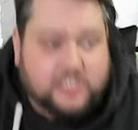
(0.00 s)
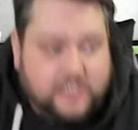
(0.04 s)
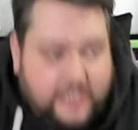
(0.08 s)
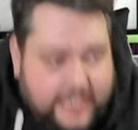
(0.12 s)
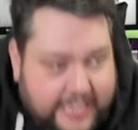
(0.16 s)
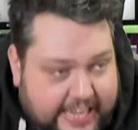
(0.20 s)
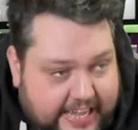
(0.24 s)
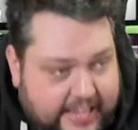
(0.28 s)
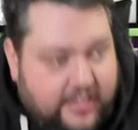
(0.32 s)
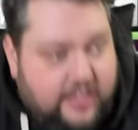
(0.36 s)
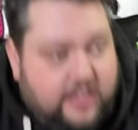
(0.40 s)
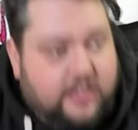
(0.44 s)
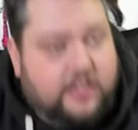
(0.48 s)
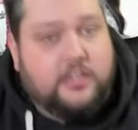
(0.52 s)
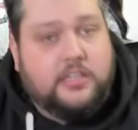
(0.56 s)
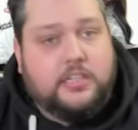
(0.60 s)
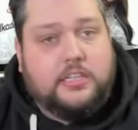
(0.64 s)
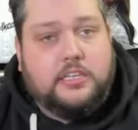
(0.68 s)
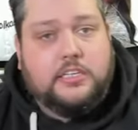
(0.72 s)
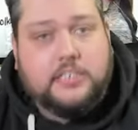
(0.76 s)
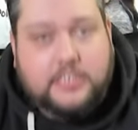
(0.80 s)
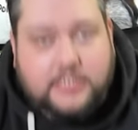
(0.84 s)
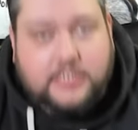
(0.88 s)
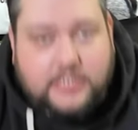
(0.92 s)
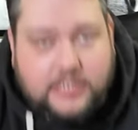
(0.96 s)
to here.
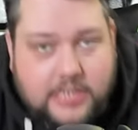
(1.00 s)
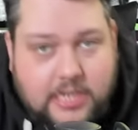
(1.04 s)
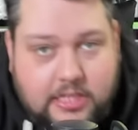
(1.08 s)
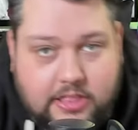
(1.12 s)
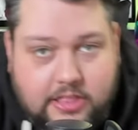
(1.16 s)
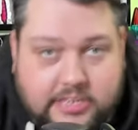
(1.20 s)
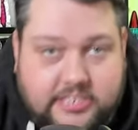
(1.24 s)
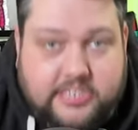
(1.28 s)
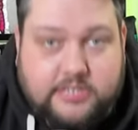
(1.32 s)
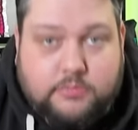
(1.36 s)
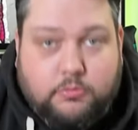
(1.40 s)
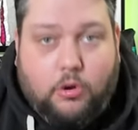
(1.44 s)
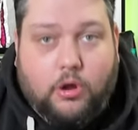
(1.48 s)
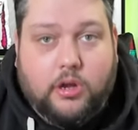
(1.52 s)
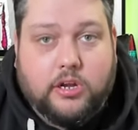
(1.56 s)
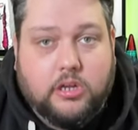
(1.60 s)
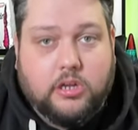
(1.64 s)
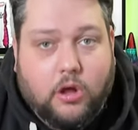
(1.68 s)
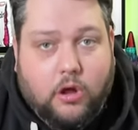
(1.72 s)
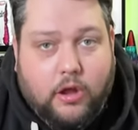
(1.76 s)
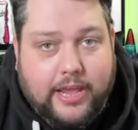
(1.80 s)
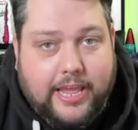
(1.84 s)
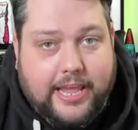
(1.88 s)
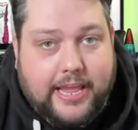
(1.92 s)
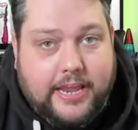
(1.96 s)
This is what I
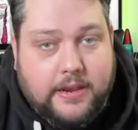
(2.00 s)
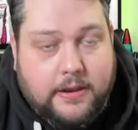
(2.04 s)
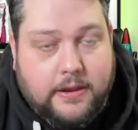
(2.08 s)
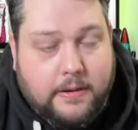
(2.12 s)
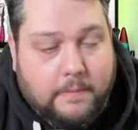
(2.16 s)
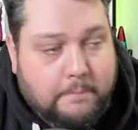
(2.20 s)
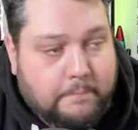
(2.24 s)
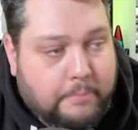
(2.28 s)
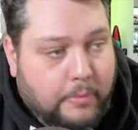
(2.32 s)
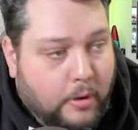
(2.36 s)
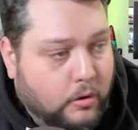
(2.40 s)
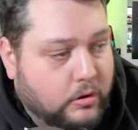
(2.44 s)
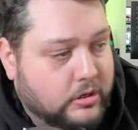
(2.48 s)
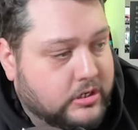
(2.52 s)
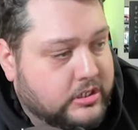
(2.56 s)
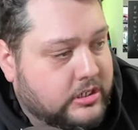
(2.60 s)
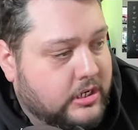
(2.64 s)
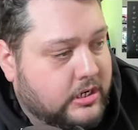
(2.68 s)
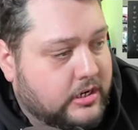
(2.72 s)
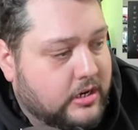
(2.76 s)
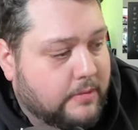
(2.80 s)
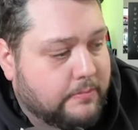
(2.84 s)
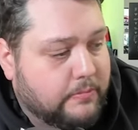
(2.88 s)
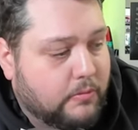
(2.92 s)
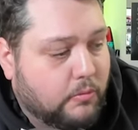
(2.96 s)
got in box
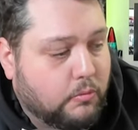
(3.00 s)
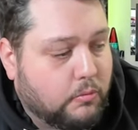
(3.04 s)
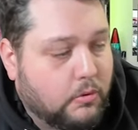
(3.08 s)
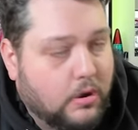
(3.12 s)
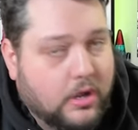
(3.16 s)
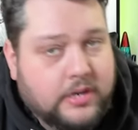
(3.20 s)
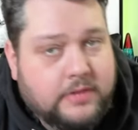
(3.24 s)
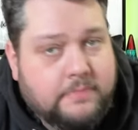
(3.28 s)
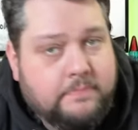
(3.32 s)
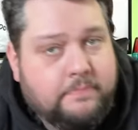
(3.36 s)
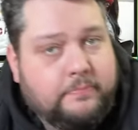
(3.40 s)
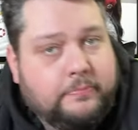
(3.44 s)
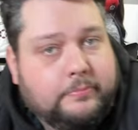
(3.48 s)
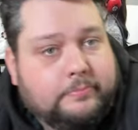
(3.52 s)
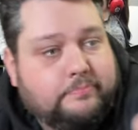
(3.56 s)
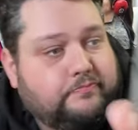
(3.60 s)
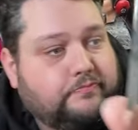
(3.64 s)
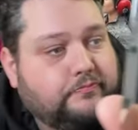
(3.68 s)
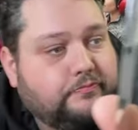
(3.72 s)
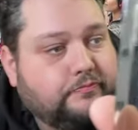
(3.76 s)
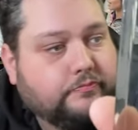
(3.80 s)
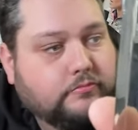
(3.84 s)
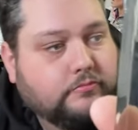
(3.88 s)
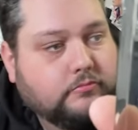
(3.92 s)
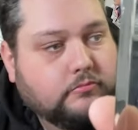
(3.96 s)
number one.
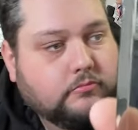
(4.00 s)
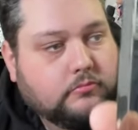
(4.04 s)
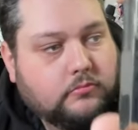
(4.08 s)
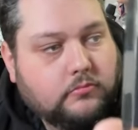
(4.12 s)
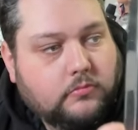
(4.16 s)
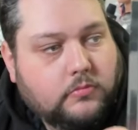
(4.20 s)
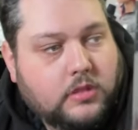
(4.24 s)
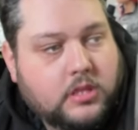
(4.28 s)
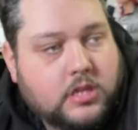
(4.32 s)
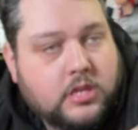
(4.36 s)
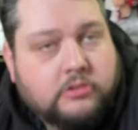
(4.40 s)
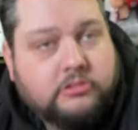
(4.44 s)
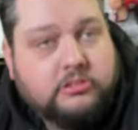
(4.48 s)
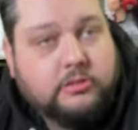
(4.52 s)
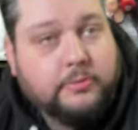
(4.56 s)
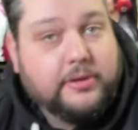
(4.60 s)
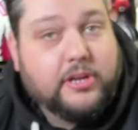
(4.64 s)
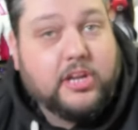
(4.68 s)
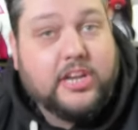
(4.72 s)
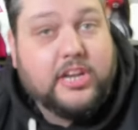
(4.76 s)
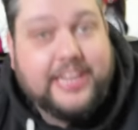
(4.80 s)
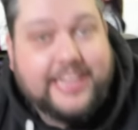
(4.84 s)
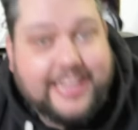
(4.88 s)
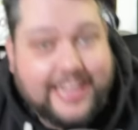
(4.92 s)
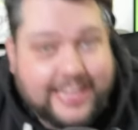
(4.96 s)
So we're
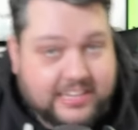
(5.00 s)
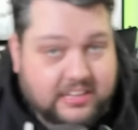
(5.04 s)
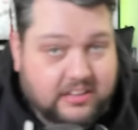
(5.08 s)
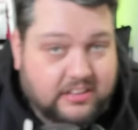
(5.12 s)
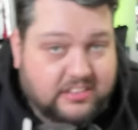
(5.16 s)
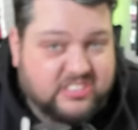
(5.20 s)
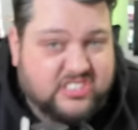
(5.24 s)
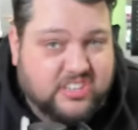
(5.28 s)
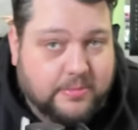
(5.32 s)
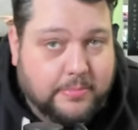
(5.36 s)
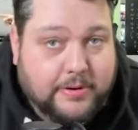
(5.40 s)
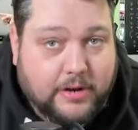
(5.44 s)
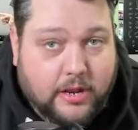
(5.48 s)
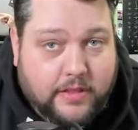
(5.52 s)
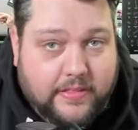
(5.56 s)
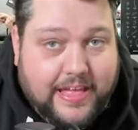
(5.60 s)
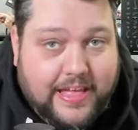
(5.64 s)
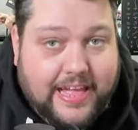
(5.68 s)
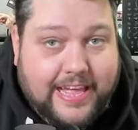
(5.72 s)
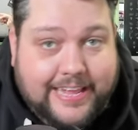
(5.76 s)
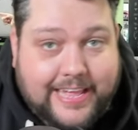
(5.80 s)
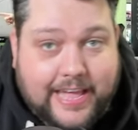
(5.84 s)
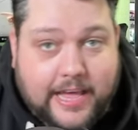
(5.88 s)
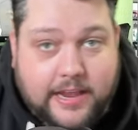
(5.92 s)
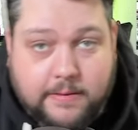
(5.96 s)
going to get something like
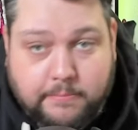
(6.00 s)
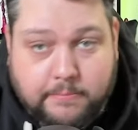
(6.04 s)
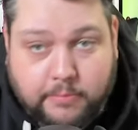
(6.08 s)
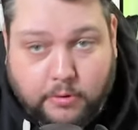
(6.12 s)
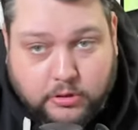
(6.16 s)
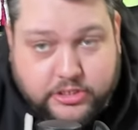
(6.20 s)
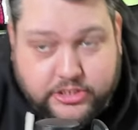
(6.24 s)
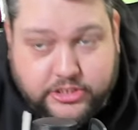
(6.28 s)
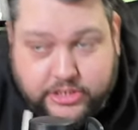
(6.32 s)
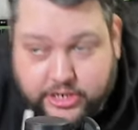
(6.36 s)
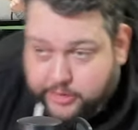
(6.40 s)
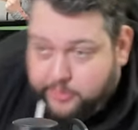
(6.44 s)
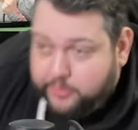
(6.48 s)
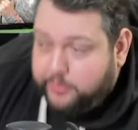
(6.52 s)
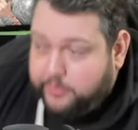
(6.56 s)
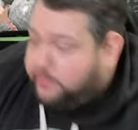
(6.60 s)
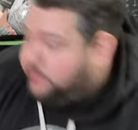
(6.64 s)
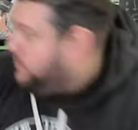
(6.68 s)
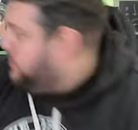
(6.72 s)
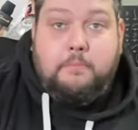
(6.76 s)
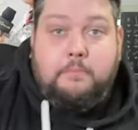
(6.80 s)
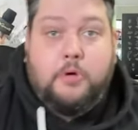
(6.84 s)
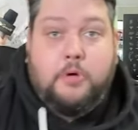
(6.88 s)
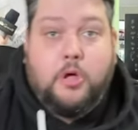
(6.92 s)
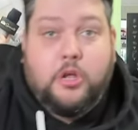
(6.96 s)
that again in box two.
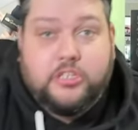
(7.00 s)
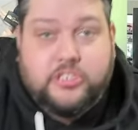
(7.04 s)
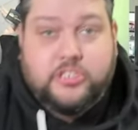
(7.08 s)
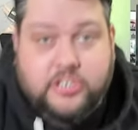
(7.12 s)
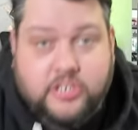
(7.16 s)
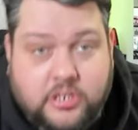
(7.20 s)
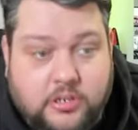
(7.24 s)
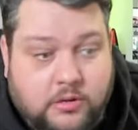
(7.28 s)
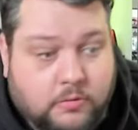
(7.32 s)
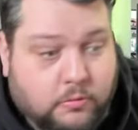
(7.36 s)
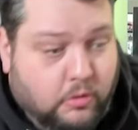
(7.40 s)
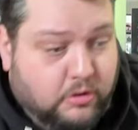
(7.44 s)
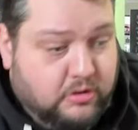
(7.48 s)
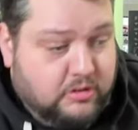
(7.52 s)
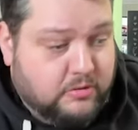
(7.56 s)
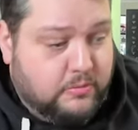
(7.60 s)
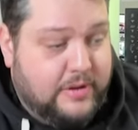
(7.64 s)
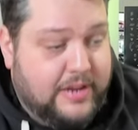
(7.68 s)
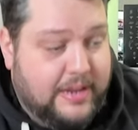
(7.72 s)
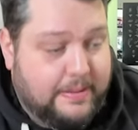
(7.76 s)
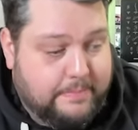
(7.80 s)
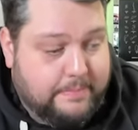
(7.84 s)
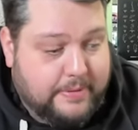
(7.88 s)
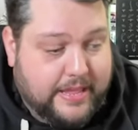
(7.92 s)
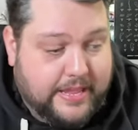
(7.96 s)
But what
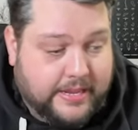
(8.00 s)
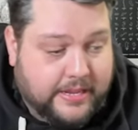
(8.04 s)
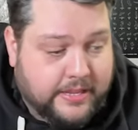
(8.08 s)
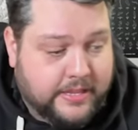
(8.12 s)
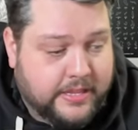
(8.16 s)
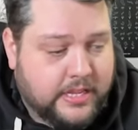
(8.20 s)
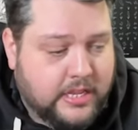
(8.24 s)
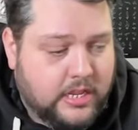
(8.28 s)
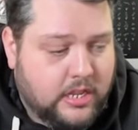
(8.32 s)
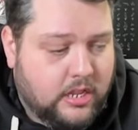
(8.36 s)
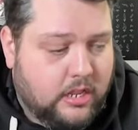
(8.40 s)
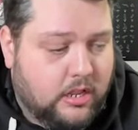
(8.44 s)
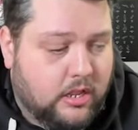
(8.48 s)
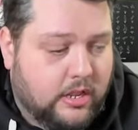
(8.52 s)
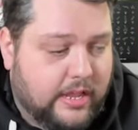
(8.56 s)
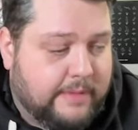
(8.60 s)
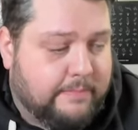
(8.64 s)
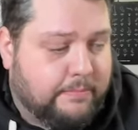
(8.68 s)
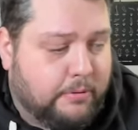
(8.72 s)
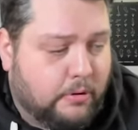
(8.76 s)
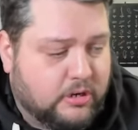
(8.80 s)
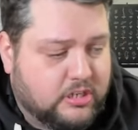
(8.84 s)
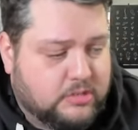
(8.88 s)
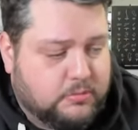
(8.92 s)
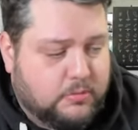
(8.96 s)
will it be? In
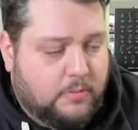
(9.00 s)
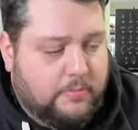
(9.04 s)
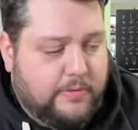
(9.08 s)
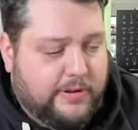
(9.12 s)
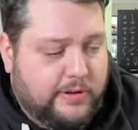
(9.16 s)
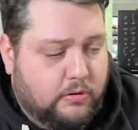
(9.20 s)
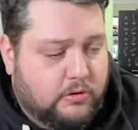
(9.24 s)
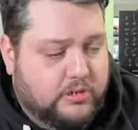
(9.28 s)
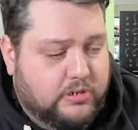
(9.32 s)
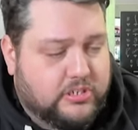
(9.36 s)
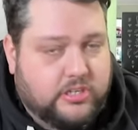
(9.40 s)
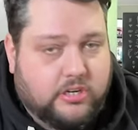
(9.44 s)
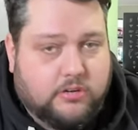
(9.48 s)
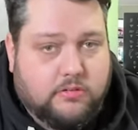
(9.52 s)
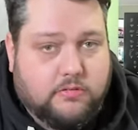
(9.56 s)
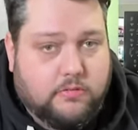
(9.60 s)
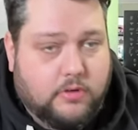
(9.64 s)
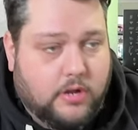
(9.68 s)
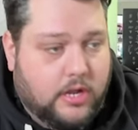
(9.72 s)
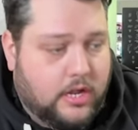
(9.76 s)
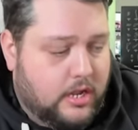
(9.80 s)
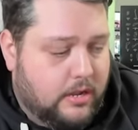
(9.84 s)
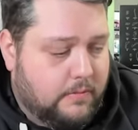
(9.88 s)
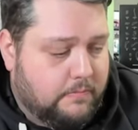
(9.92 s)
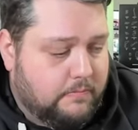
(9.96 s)
box one, we also
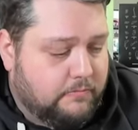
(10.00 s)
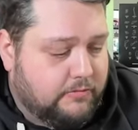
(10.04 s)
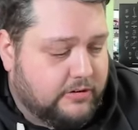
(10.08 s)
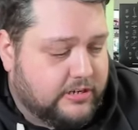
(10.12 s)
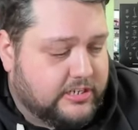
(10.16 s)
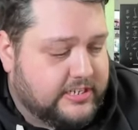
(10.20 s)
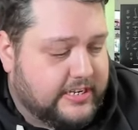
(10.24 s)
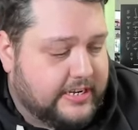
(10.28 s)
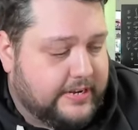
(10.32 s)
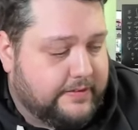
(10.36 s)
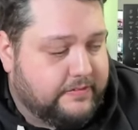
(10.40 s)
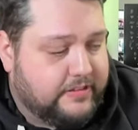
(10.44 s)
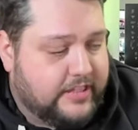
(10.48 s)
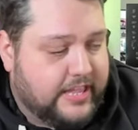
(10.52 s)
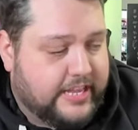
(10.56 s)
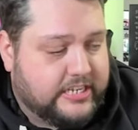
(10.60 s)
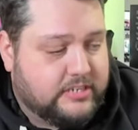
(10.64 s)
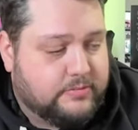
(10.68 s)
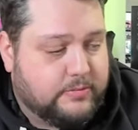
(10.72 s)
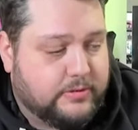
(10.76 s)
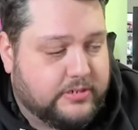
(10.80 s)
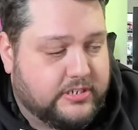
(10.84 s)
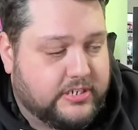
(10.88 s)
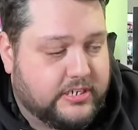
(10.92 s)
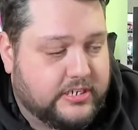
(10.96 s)
um, received
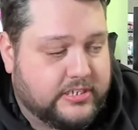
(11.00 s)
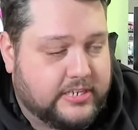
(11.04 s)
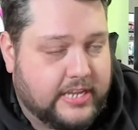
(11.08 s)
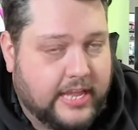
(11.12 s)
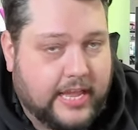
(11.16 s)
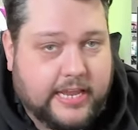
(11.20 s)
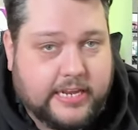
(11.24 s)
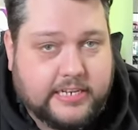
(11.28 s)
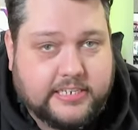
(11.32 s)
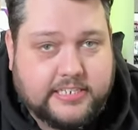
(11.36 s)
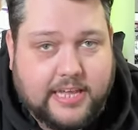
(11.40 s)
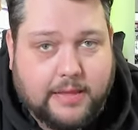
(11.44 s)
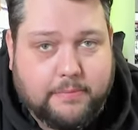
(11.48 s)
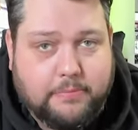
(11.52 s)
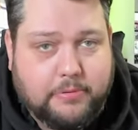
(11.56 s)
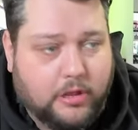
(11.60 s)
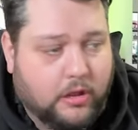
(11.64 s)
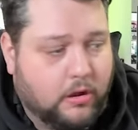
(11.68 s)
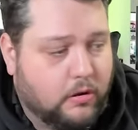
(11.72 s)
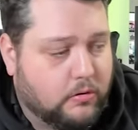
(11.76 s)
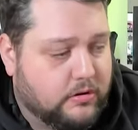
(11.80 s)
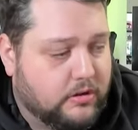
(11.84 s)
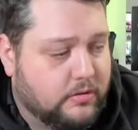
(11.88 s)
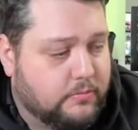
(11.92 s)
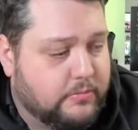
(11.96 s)
this, which is a tablet holder,